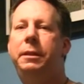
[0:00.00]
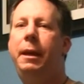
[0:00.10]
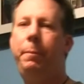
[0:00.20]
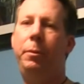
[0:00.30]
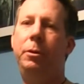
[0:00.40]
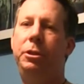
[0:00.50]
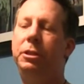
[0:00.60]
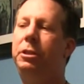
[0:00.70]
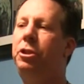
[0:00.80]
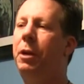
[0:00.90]
tip, or
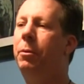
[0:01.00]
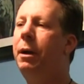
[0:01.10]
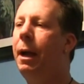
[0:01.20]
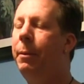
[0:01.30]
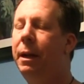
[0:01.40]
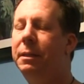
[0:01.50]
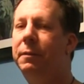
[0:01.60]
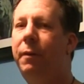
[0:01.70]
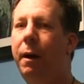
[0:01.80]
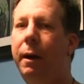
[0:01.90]
just a general comment on
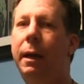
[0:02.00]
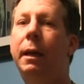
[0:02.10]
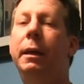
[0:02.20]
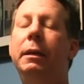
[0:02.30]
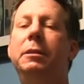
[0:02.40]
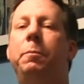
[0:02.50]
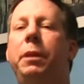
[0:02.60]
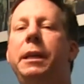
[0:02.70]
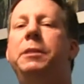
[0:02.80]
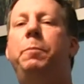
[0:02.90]
safari, is
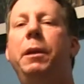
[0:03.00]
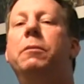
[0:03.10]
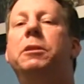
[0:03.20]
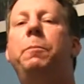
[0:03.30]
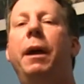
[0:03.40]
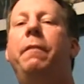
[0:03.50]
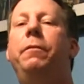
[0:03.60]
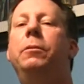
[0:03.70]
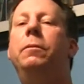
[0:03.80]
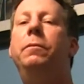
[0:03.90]
please be
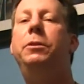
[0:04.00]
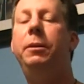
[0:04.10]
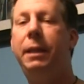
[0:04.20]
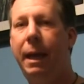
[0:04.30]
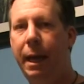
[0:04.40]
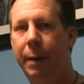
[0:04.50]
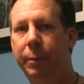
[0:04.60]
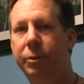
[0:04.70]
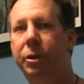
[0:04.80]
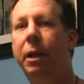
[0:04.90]
respectful to the
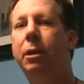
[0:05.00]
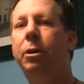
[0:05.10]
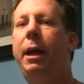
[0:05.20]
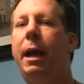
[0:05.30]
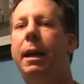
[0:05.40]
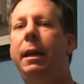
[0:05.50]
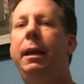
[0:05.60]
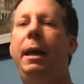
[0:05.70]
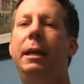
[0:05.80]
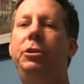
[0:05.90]
animals. Look at
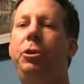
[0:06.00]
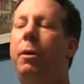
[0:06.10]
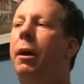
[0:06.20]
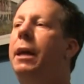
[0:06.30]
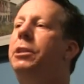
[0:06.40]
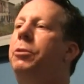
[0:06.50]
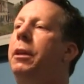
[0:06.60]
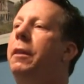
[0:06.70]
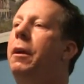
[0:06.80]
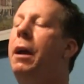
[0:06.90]
it as you are
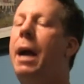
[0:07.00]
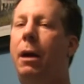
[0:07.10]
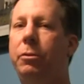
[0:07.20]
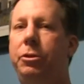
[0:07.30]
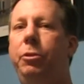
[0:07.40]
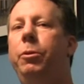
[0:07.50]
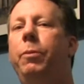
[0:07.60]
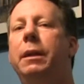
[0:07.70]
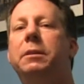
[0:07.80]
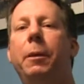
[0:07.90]
entering their house. You
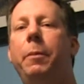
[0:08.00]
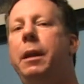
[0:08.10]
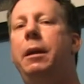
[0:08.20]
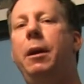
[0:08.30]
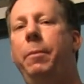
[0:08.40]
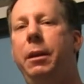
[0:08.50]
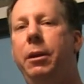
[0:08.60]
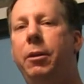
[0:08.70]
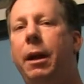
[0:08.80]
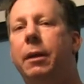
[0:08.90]
wouldn't want somebody coming
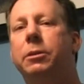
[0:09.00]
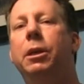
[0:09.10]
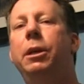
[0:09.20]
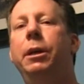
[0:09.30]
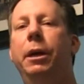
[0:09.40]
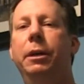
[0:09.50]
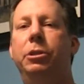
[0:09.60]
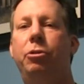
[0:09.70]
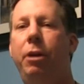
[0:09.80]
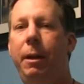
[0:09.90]
in your house
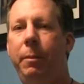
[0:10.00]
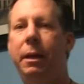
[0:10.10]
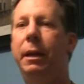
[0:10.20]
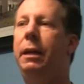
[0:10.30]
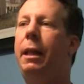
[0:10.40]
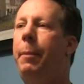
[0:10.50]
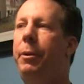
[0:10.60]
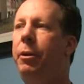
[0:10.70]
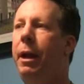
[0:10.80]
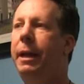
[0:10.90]
screaming and
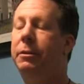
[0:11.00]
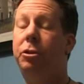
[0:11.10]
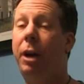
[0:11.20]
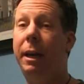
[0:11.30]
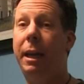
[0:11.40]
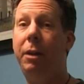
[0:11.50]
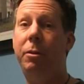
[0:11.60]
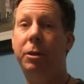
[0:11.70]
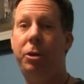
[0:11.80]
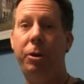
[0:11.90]
clapping your hands trying to get
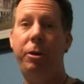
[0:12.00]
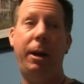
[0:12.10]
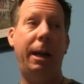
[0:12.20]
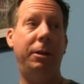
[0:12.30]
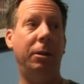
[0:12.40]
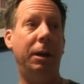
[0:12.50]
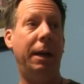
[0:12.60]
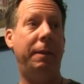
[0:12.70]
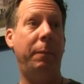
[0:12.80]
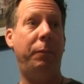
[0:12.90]
you to turn your head to look
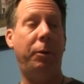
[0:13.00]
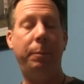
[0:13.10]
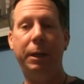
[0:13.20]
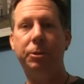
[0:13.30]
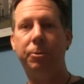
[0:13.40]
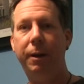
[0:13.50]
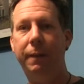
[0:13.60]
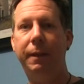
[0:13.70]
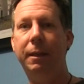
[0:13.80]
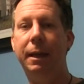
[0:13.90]
at them for a picture or
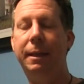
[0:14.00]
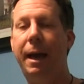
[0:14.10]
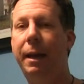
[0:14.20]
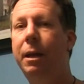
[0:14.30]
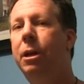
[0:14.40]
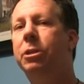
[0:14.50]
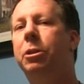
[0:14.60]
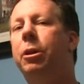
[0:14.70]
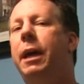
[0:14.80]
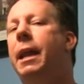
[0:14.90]
anything like that.
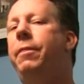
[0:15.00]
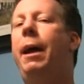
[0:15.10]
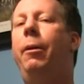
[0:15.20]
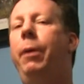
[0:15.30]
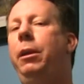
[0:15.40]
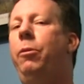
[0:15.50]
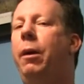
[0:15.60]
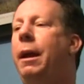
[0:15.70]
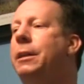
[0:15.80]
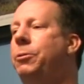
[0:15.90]
So look at it that way. You
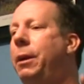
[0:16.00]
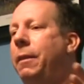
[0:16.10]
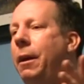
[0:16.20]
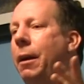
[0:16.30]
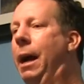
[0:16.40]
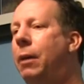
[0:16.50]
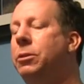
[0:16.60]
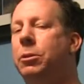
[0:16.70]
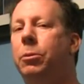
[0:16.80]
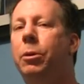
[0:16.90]
are entering their
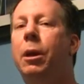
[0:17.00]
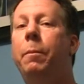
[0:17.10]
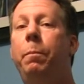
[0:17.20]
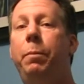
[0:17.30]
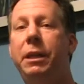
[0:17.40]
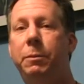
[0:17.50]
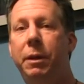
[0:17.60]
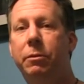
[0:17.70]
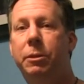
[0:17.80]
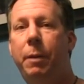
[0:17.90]
house. So please
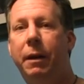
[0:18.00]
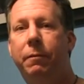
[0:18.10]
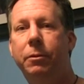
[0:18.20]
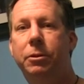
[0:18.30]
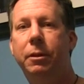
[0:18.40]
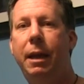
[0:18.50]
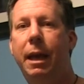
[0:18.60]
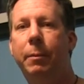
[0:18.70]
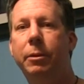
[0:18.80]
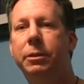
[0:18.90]
be respectful to the
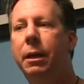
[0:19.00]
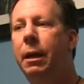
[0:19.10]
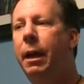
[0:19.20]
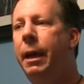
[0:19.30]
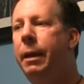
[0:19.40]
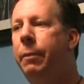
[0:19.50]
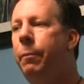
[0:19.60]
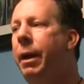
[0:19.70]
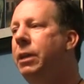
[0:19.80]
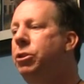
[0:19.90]
animals
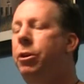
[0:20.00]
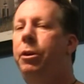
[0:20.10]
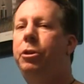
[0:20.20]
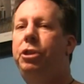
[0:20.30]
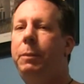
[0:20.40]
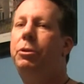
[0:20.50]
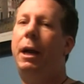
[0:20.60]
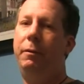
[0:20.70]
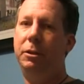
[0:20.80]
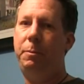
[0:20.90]
and make sure your Jeep
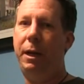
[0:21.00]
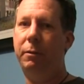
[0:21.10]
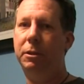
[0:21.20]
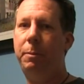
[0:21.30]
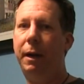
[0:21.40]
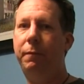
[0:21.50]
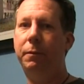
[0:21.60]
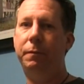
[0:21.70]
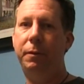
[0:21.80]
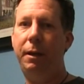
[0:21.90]
driver is being
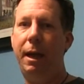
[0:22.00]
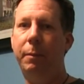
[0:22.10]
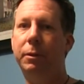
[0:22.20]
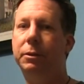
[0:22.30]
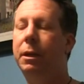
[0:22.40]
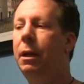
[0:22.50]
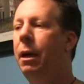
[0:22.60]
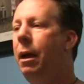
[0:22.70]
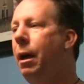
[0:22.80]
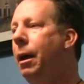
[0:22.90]
respectful for the animals.
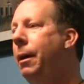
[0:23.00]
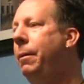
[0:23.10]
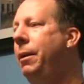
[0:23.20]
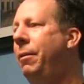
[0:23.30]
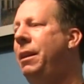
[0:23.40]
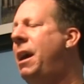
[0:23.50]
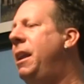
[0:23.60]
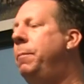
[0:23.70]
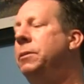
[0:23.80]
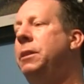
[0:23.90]

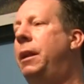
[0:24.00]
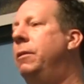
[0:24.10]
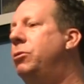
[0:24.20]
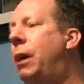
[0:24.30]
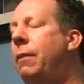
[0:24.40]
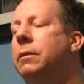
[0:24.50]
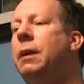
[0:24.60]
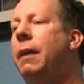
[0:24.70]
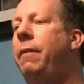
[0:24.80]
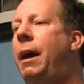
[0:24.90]
90% of the drivers
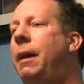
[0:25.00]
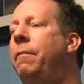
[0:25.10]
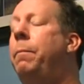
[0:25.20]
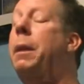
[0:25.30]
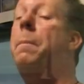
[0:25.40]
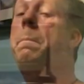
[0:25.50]
I've had have been